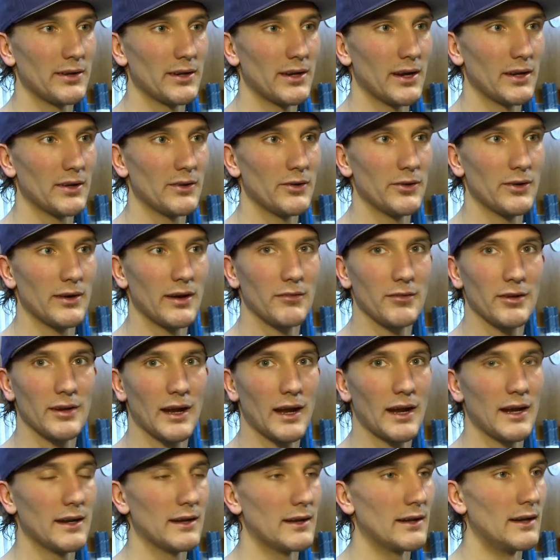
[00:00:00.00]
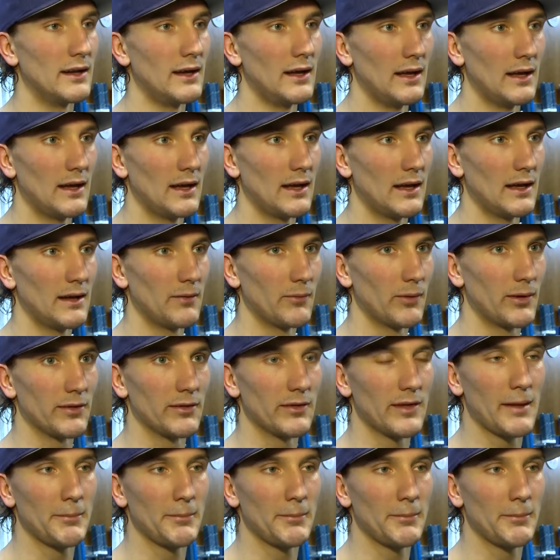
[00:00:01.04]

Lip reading: You got to do it every night. And whether